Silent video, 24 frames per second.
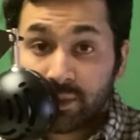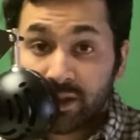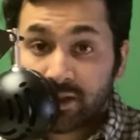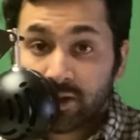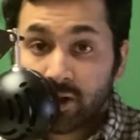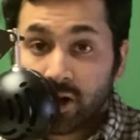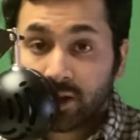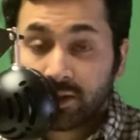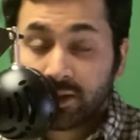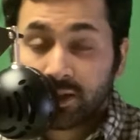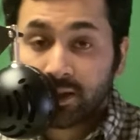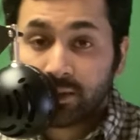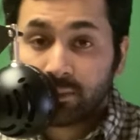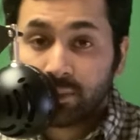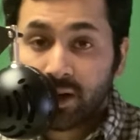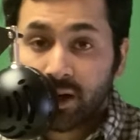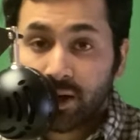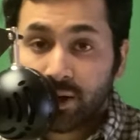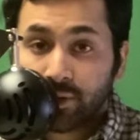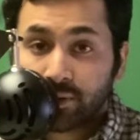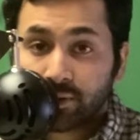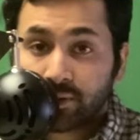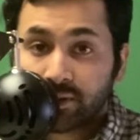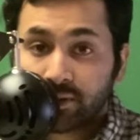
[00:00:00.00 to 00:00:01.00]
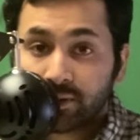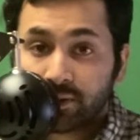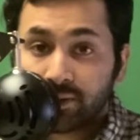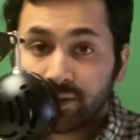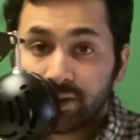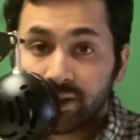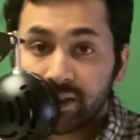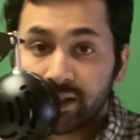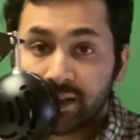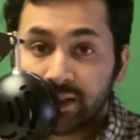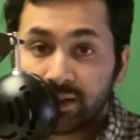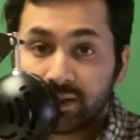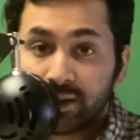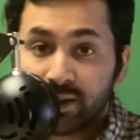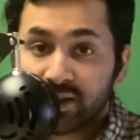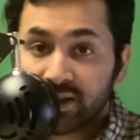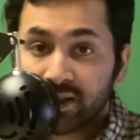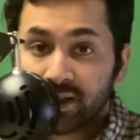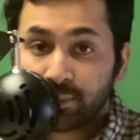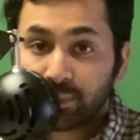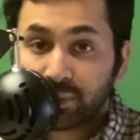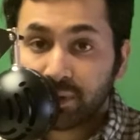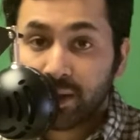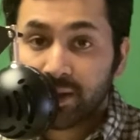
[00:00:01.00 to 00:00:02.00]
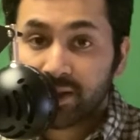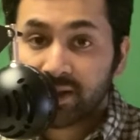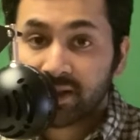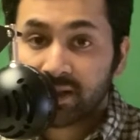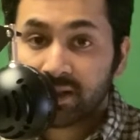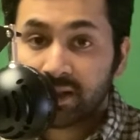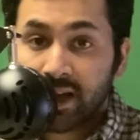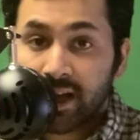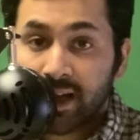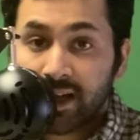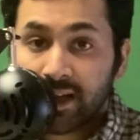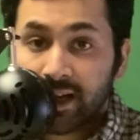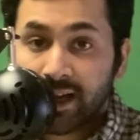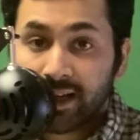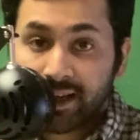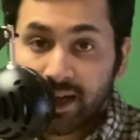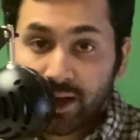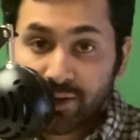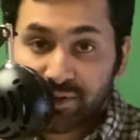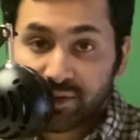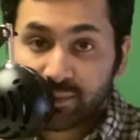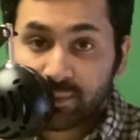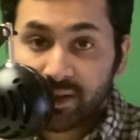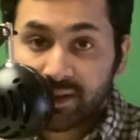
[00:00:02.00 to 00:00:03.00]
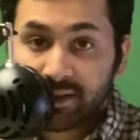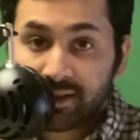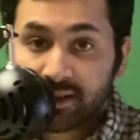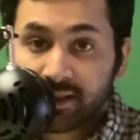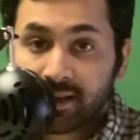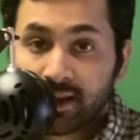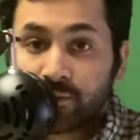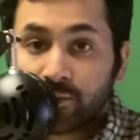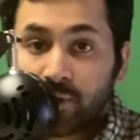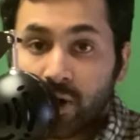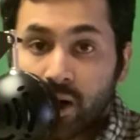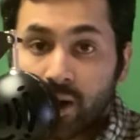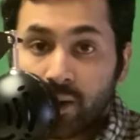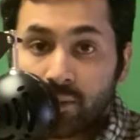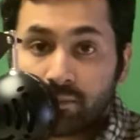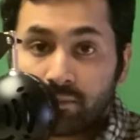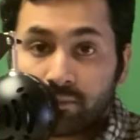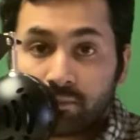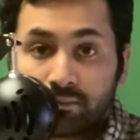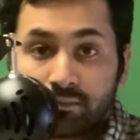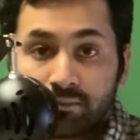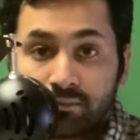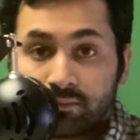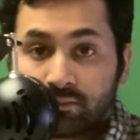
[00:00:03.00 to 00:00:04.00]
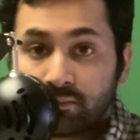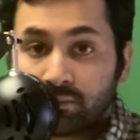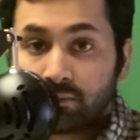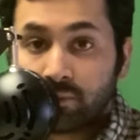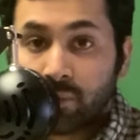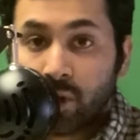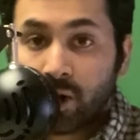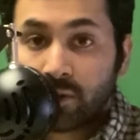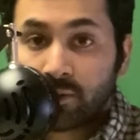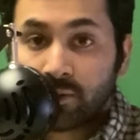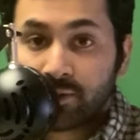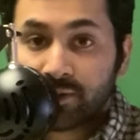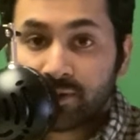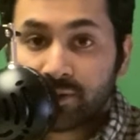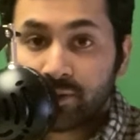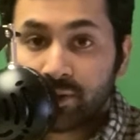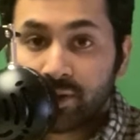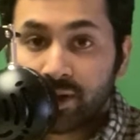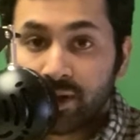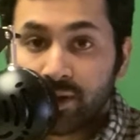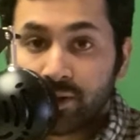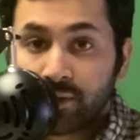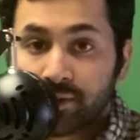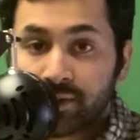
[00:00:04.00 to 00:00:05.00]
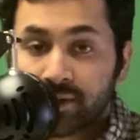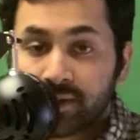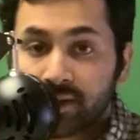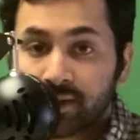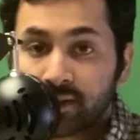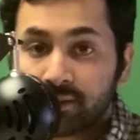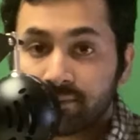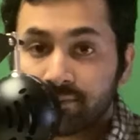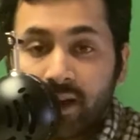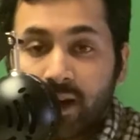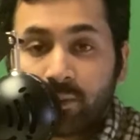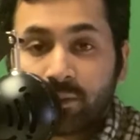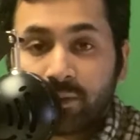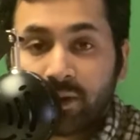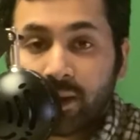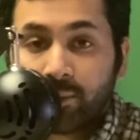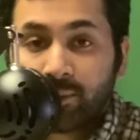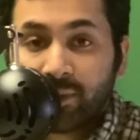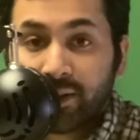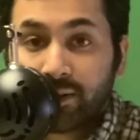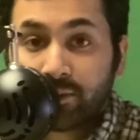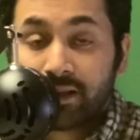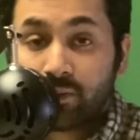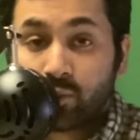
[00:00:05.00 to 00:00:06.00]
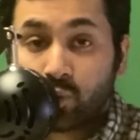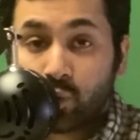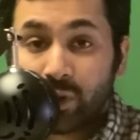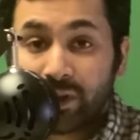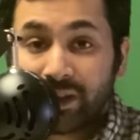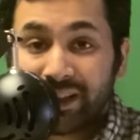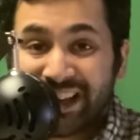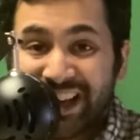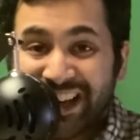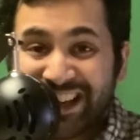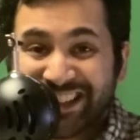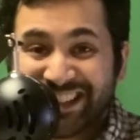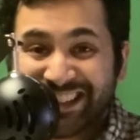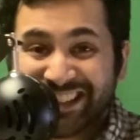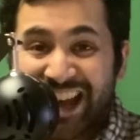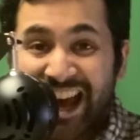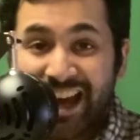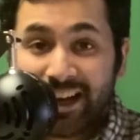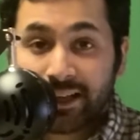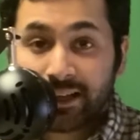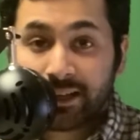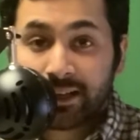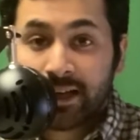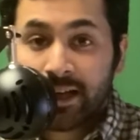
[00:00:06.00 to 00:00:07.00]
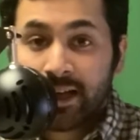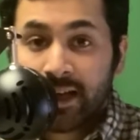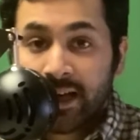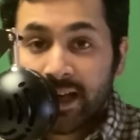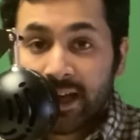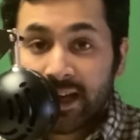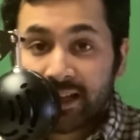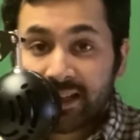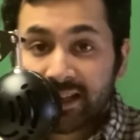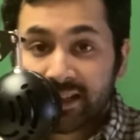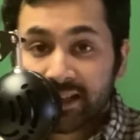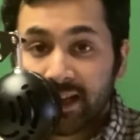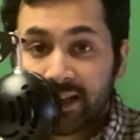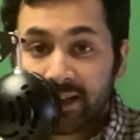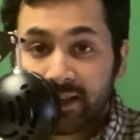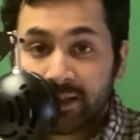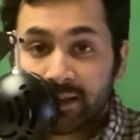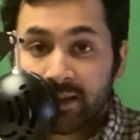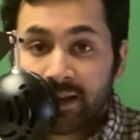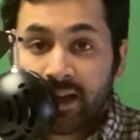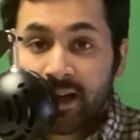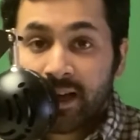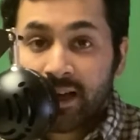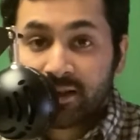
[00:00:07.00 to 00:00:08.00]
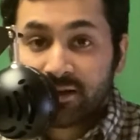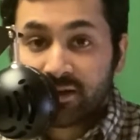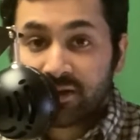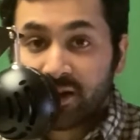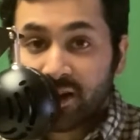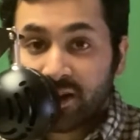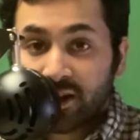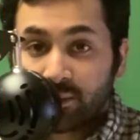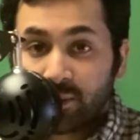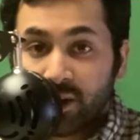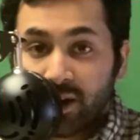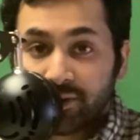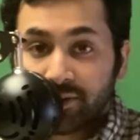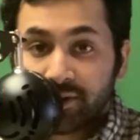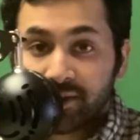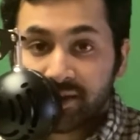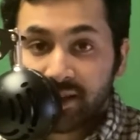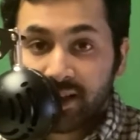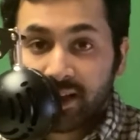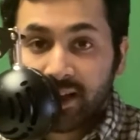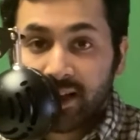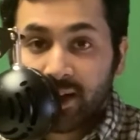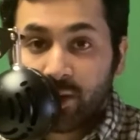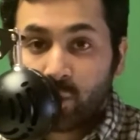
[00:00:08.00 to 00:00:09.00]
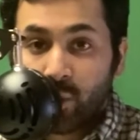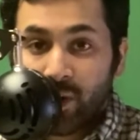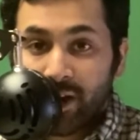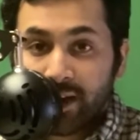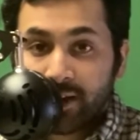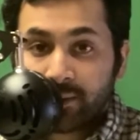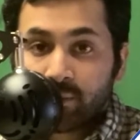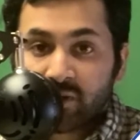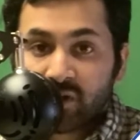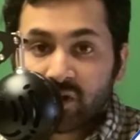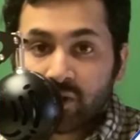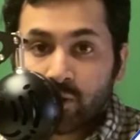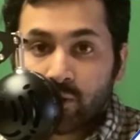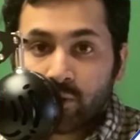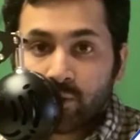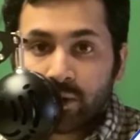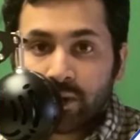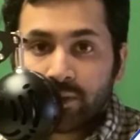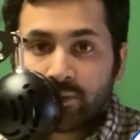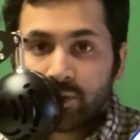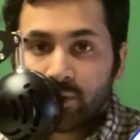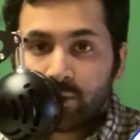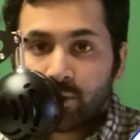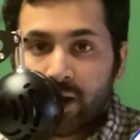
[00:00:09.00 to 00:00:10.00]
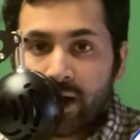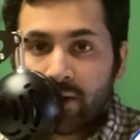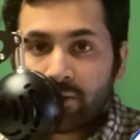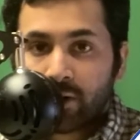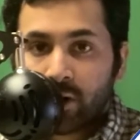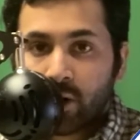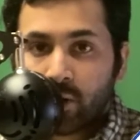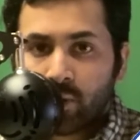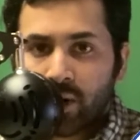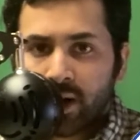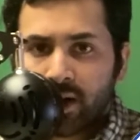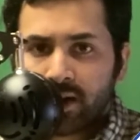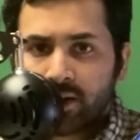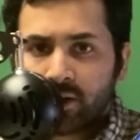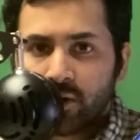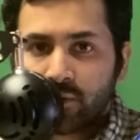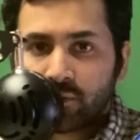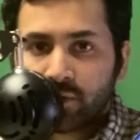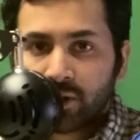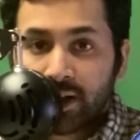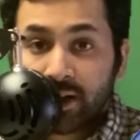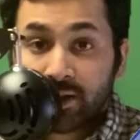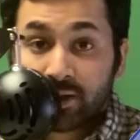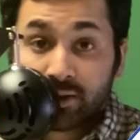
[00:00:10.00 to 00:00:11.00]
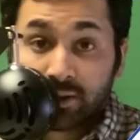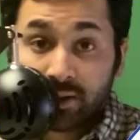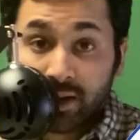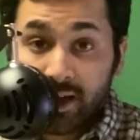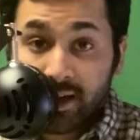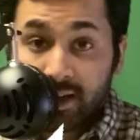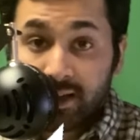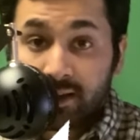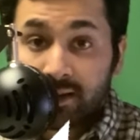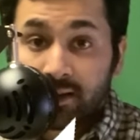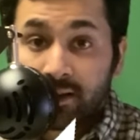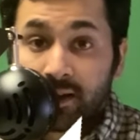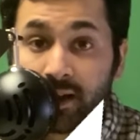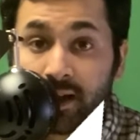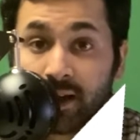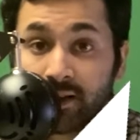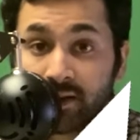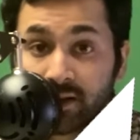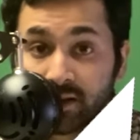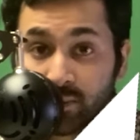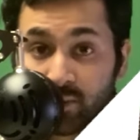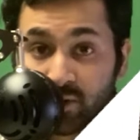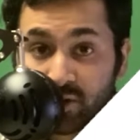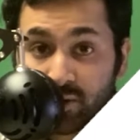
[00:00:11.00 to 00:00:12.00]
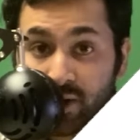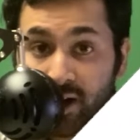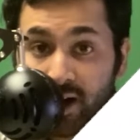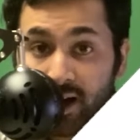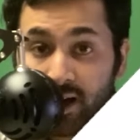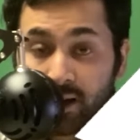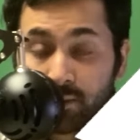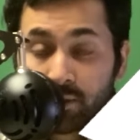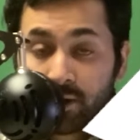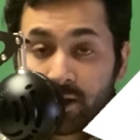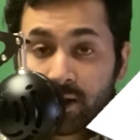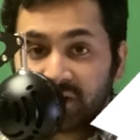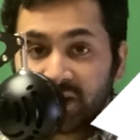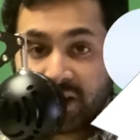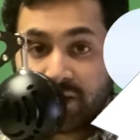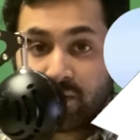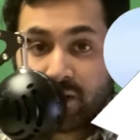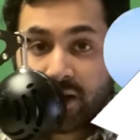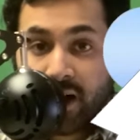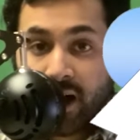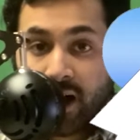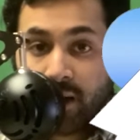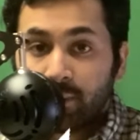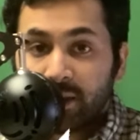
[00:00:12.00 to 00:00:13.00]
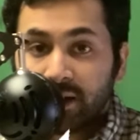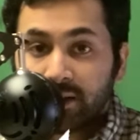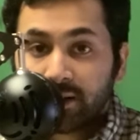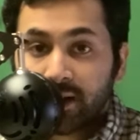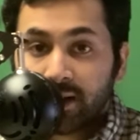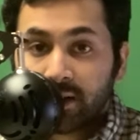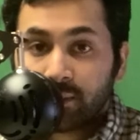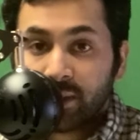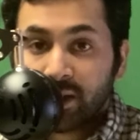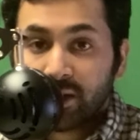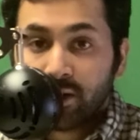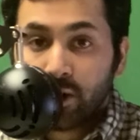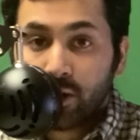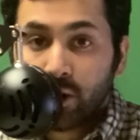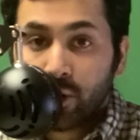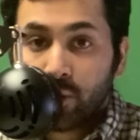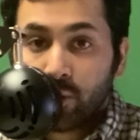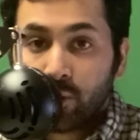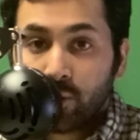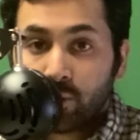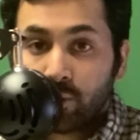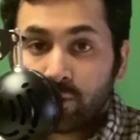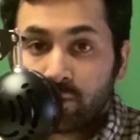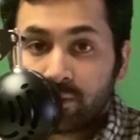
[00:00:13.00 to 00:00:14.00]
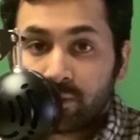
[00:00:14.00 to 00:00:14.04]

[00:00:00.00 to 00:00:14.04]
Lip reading: be talking about the Disney Plus Day announcements from Marvel Studios. I'm like really excited to talk about this. I can't wait. So if you haven't already, don't forget to like and subscribe. Leave a comment letting me know